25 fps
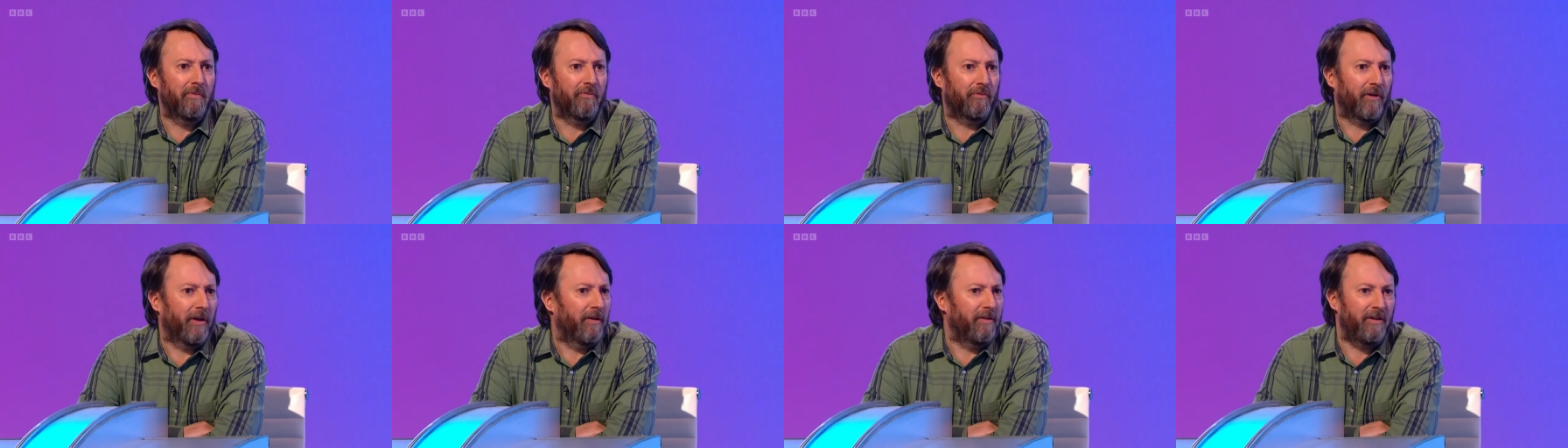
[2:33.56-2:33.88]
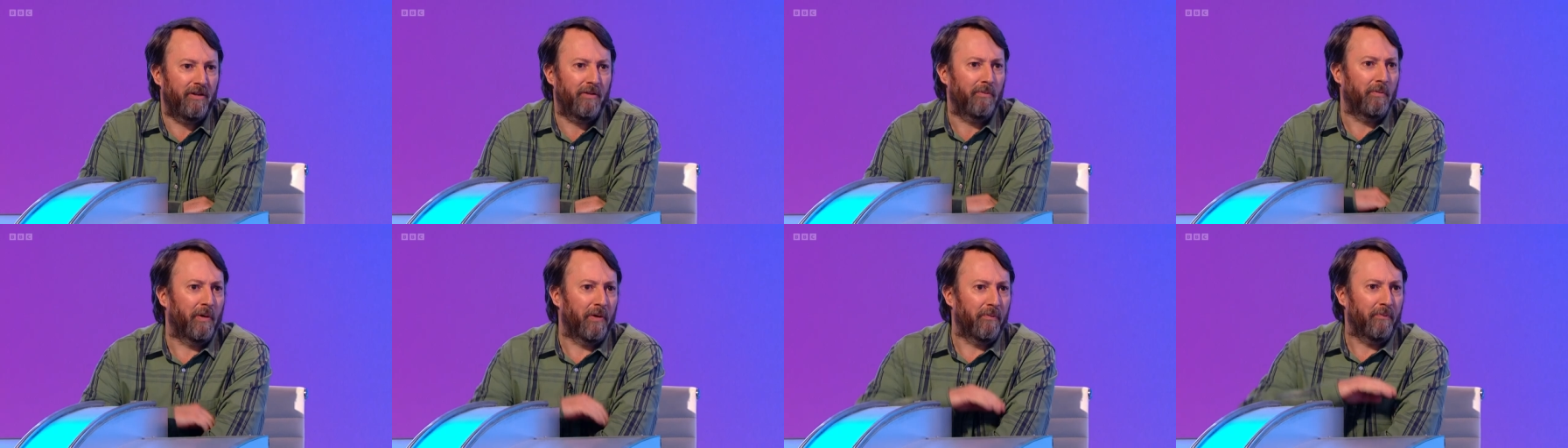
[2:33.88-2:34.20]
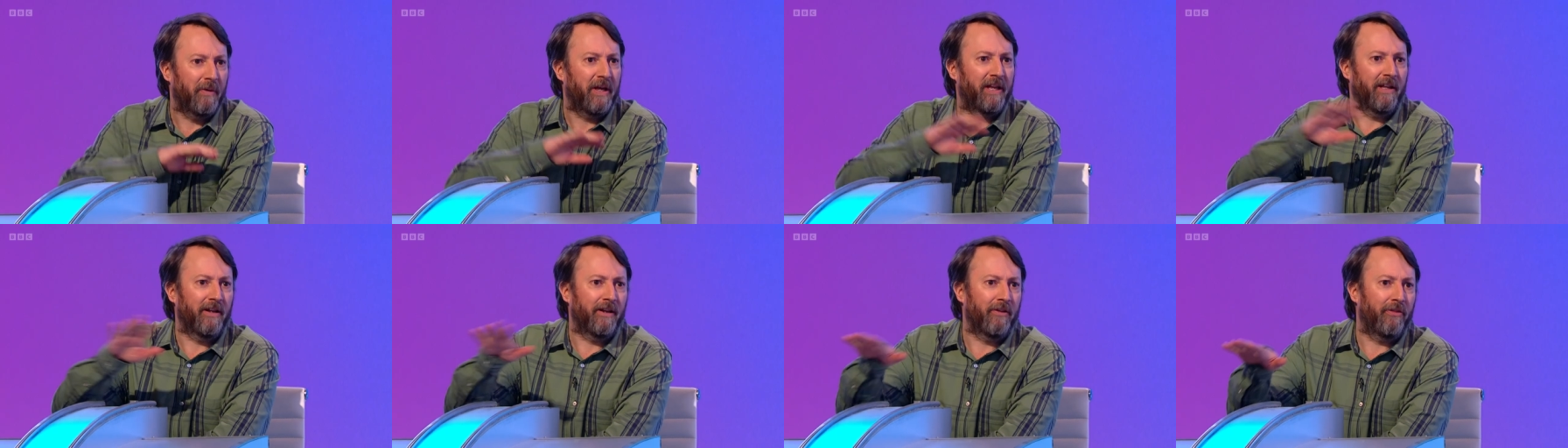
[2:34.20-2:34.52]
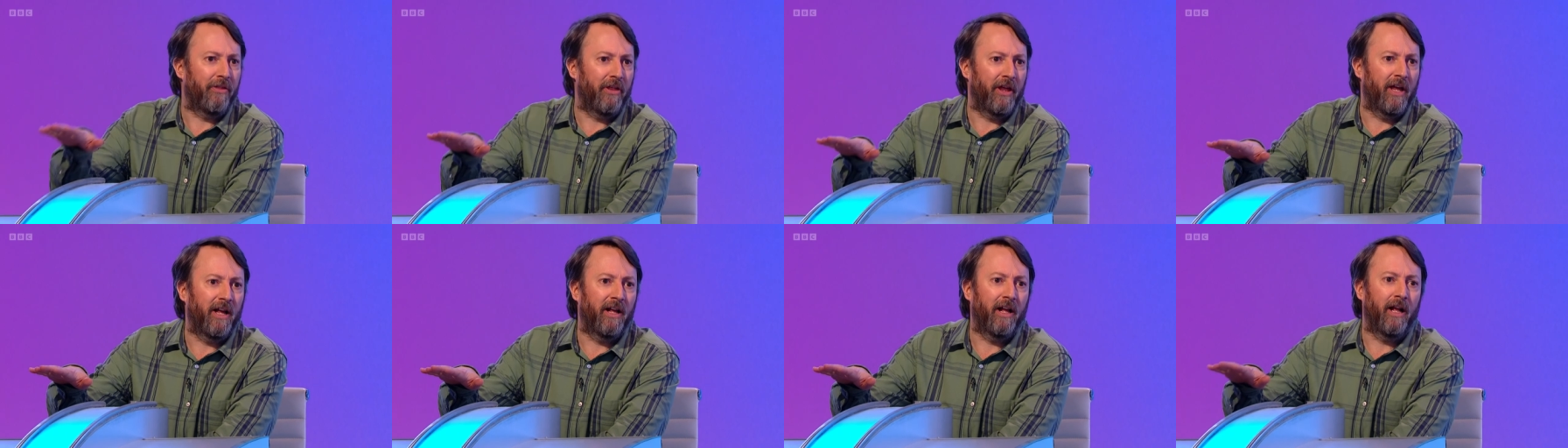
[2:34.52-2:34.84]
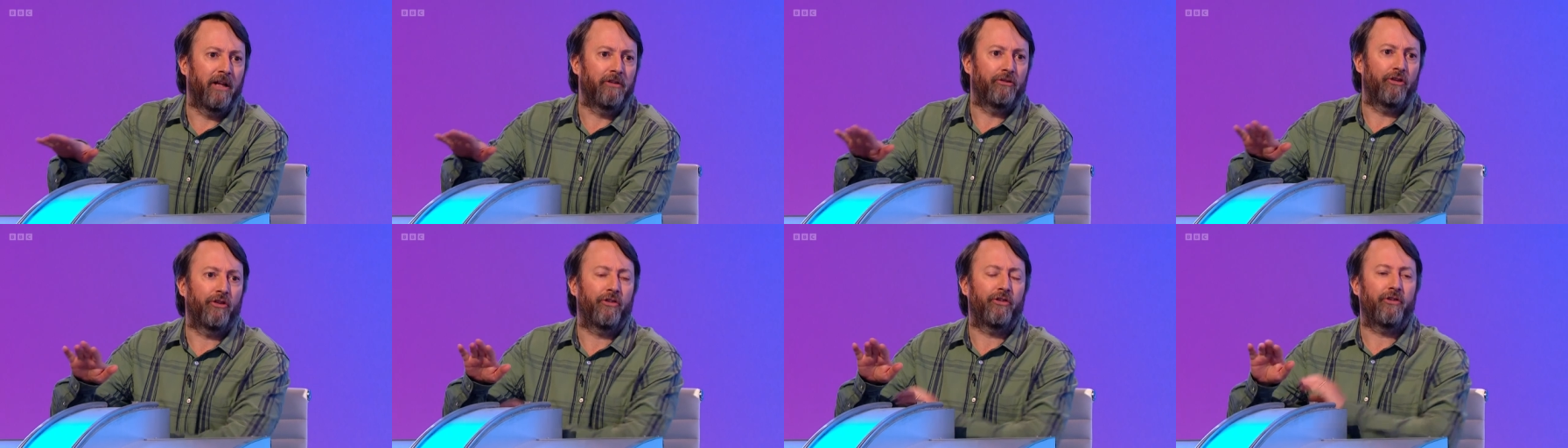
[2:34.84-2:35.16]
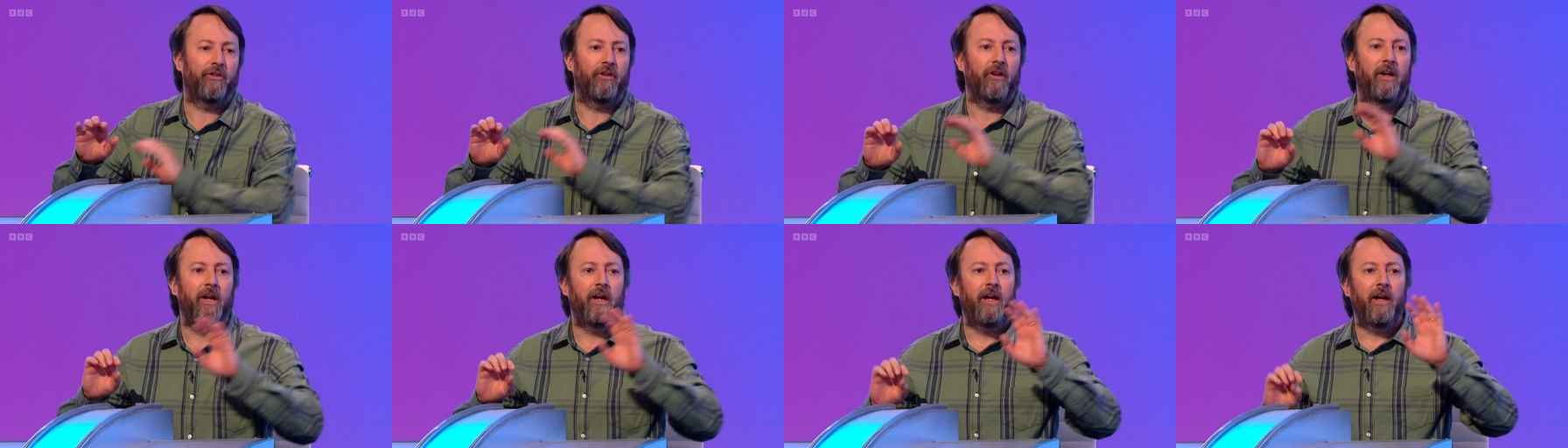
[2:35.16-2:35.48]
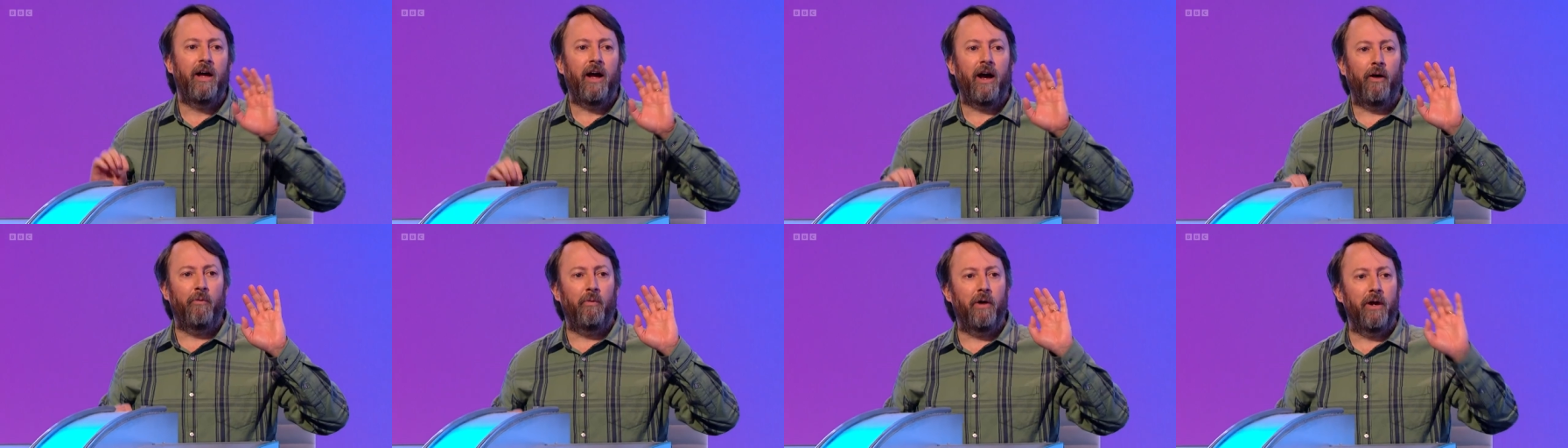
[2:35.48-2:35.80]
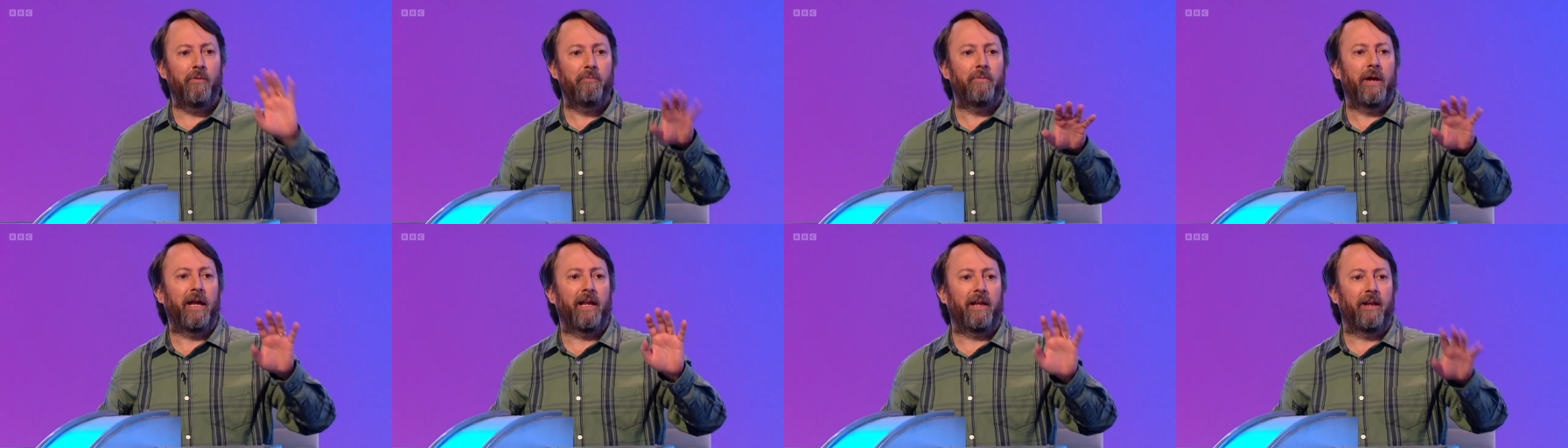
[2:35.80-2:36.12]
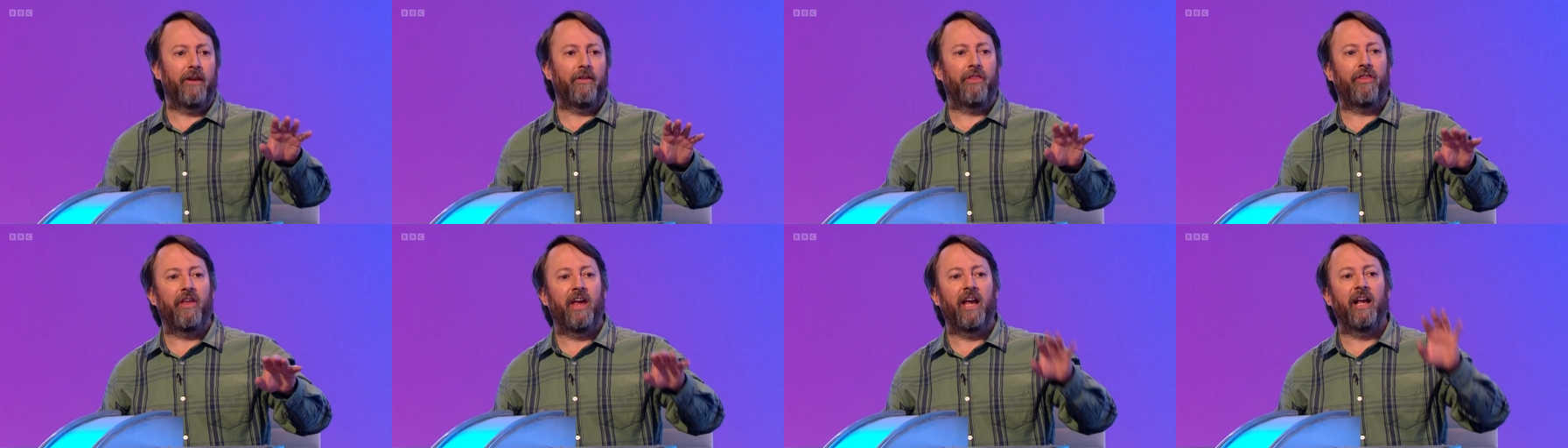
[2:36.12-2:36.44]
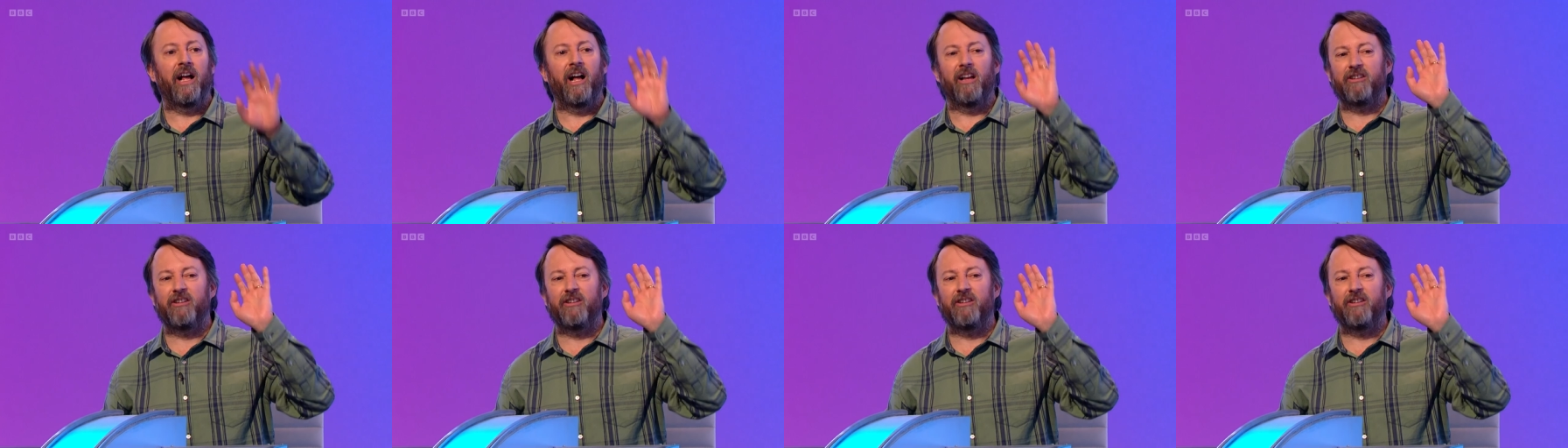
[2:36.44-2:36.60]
in front. You didn't want to make it a thing. I'll just, I won't make it a thing.